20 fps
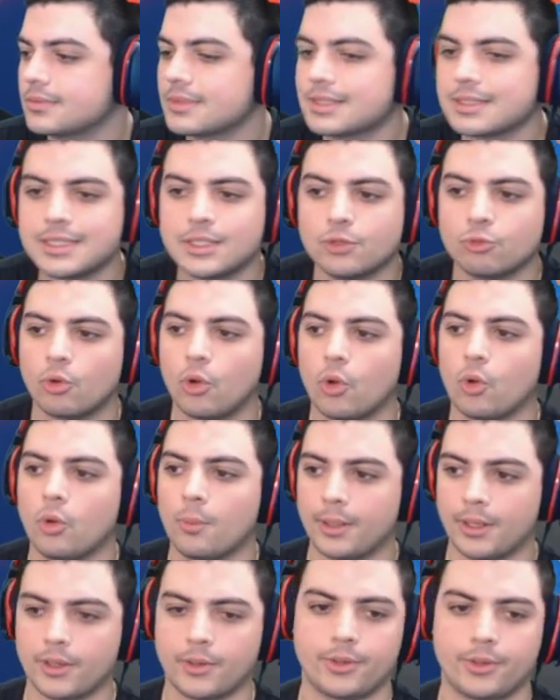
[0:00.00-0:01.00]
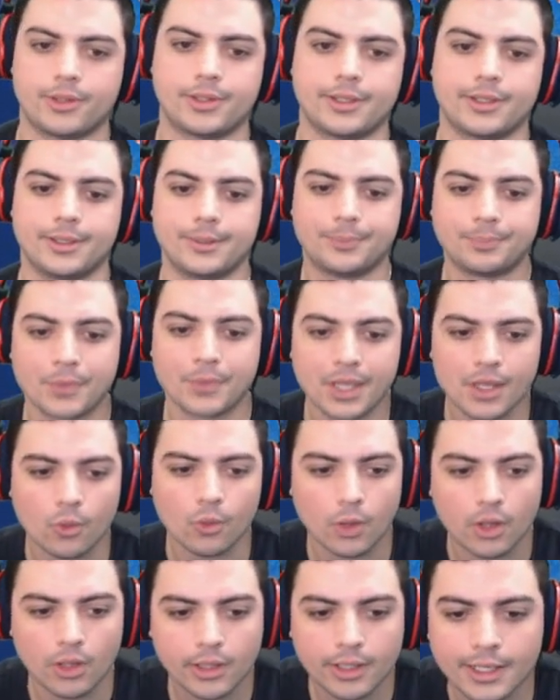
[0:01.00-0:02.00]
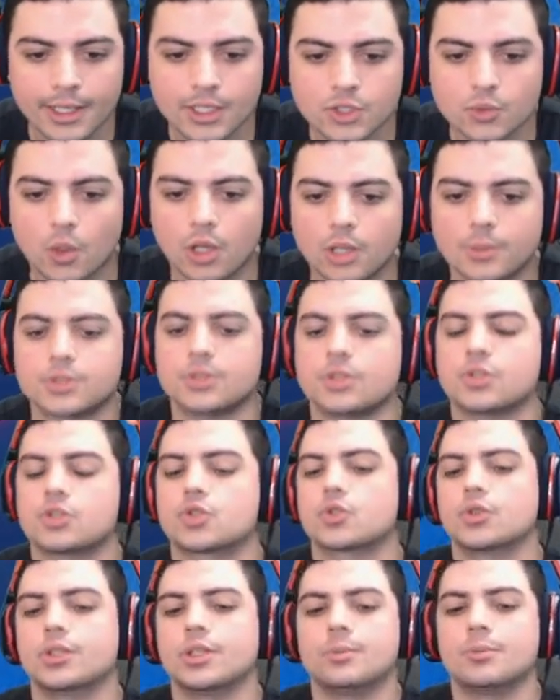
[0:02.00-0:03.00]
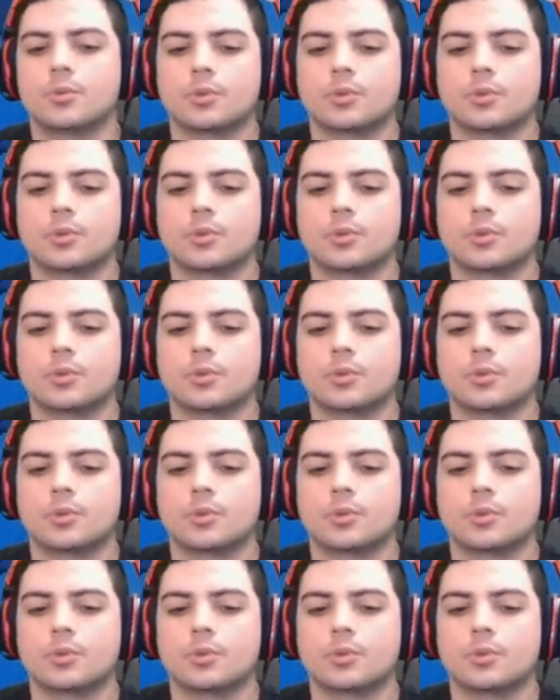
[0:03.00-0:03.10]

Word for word: zero, apparently. Well, guys, welcome to the stream.